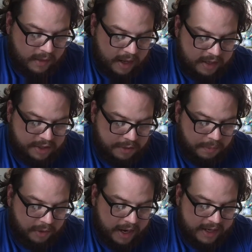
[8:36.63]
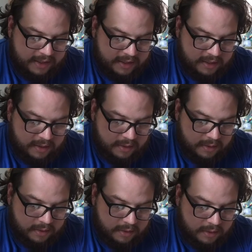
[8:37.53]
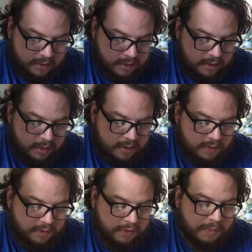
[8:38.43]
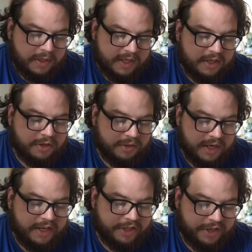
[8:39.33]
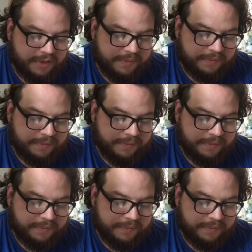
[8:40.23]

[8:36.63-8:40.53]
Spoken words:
as you brace for potential danger.